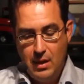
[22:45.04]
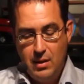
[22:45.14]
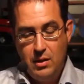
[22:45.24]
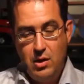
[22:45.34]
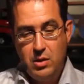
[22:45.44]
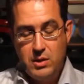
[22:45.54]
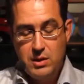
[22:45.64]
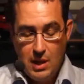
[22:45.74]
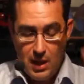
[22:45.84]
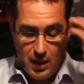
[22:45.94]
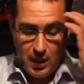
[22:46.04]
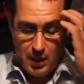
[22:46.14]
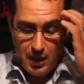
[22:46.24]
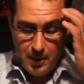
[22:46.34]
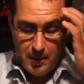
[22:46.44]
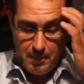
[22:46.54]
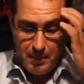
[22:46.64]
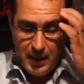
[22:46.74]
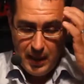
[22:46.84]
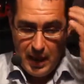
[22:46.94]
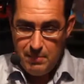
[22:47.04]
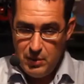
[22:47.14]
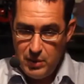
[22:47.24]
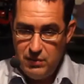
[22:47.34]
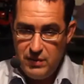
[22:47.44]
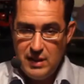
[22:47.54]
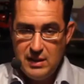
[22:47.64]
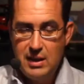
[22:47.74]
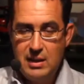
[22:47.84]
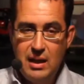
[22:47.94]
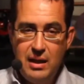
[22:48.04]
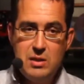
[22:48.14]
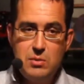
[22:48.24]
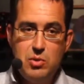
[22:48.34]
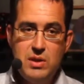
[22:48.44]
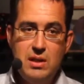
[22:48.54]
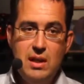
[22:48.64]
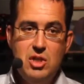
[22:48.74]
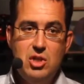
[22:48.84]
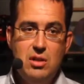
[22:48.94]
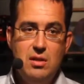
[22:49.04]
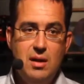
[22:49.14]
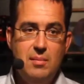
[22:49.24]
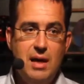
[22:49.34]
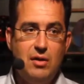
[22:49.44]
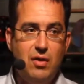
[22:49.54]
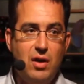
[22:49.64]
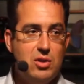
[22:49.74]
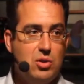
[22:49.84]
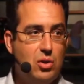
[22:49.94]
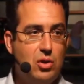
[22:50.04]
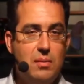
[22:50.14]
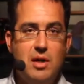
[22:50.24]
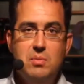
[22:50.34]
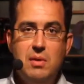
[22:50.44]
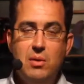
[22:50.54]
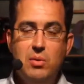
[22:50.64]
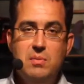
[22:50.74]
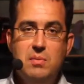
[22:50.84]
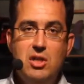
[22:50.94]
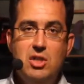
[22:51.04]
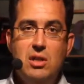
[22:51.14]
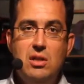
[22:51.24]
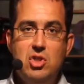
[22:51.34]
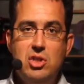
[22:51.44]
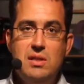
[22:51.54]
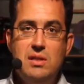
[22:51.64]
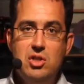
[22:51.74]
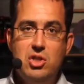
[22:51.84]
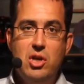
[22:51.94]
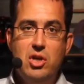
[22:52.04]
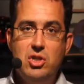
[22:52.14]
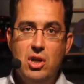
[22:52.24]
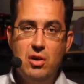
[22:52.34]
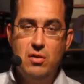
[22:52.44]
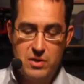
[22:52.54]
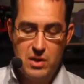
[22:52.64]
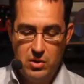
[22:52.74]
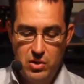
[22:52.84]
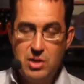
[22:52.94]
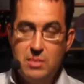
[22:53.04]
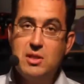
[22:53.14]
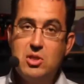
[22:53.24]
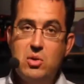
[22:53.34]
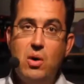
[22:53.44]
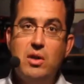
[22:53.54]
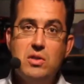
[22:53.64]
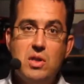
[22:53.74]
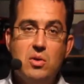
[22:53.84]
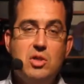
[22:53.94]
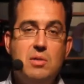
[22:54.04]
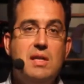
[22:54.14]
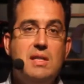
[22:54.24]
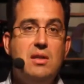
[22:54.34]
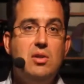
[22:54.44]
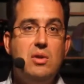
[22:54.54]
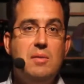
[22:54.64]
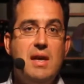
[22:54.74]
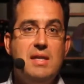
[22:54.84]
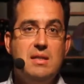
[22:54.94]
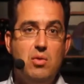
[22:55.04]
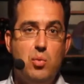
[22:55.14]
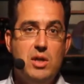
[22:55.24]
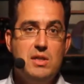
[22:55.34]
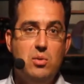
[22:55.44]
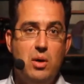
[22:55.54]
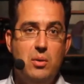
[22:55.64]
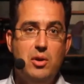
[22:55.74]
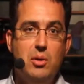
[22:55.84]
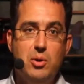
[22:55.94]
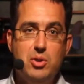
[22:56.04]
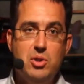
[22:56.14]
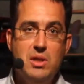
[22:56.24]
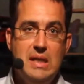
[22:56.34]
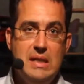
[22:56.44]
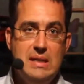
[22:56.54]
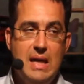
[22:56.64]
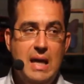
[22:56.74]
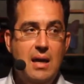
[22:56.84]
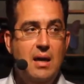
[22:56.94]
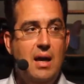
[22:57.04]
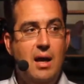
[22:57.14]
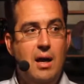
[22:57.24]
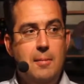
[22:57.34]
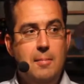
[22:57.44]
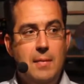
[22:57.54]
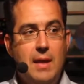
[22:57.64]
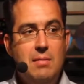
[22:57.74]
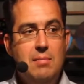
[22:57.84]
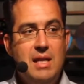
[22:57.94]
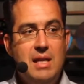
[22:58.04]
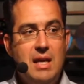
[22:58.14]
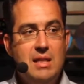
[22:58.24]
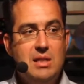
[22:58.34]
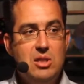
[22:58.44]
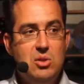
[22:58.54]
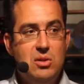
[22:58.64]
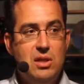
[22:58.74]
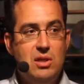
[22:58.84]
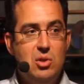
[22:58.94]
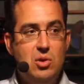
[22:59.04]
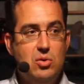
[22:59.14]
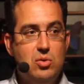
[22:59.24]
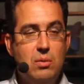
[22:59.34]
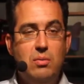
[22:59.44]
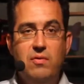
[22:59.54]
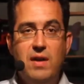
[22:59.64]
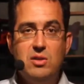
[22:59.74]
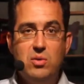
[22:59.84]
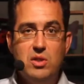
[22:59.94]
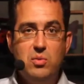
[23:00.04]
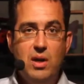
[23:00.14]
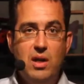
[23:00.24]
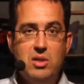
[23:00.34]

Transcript: There's, I believe that in Hélène's presentation, Marie-France Courtemanche-Bell was mentioned. She is in charge of scholarships and so on, so she may send you emails every once in a while with opportunities. In many cases, you'll need to go through your professor as well.